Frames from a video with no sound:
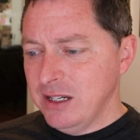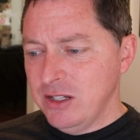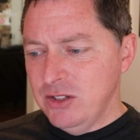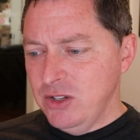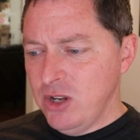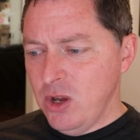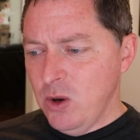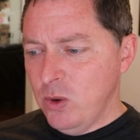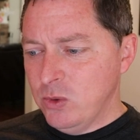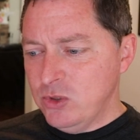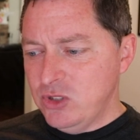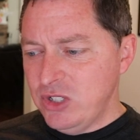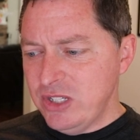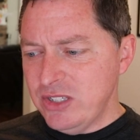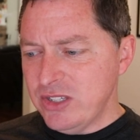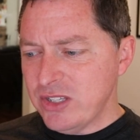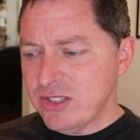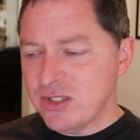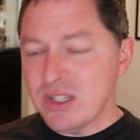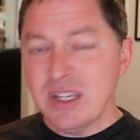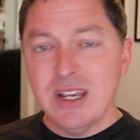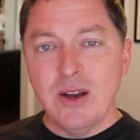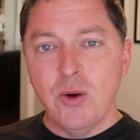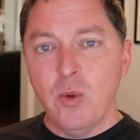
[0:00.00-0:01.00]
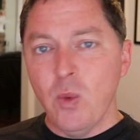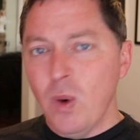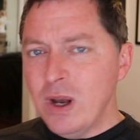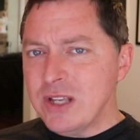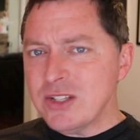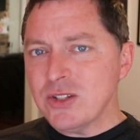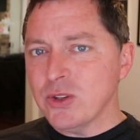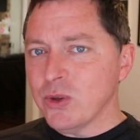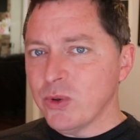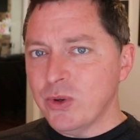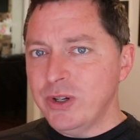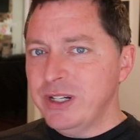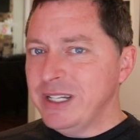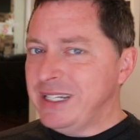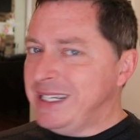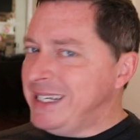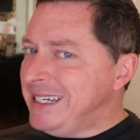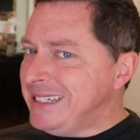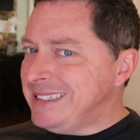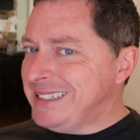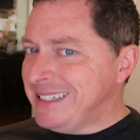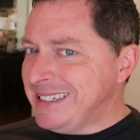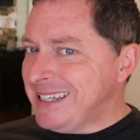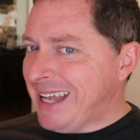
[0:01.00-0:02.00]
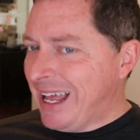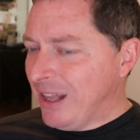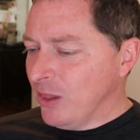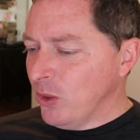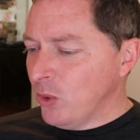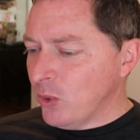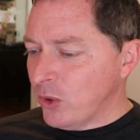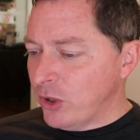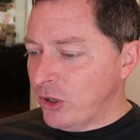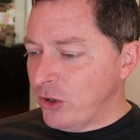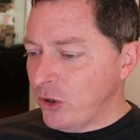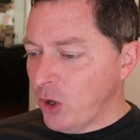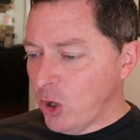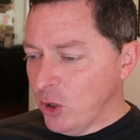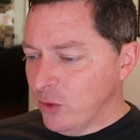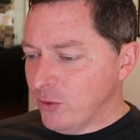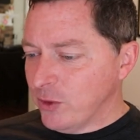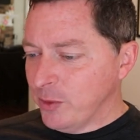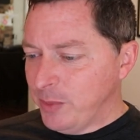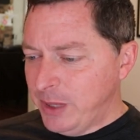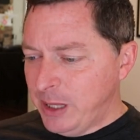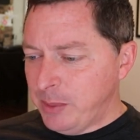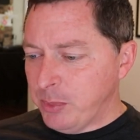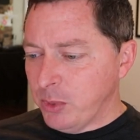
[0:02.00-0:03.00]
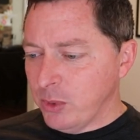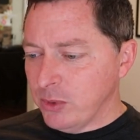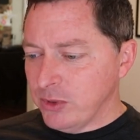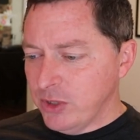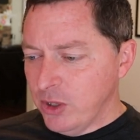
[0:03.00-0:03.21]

No, Jesus was Lord, and he did not lord over people.